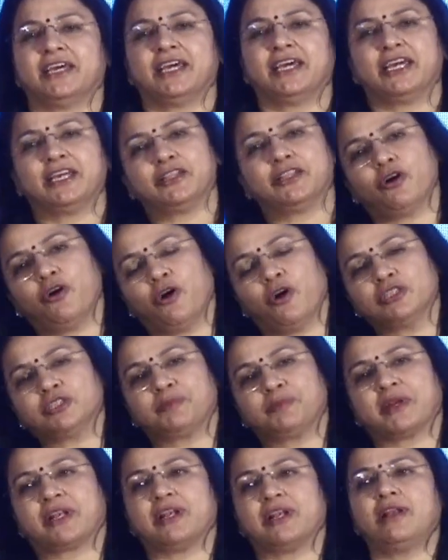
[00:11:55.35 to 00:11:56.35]
in the
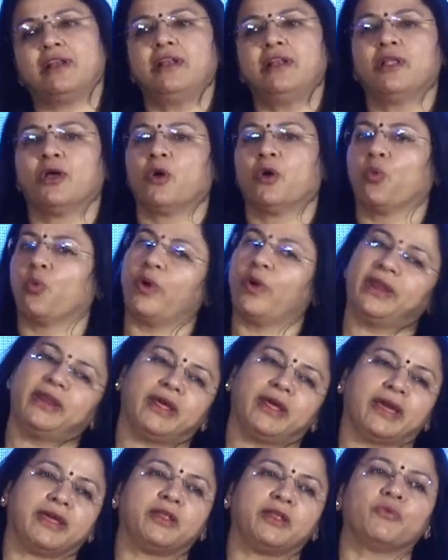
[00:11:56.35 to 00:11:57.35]
hospital when
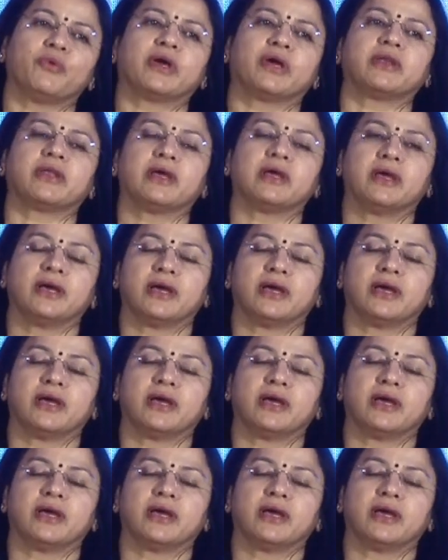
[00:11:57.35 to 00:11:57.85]
anyone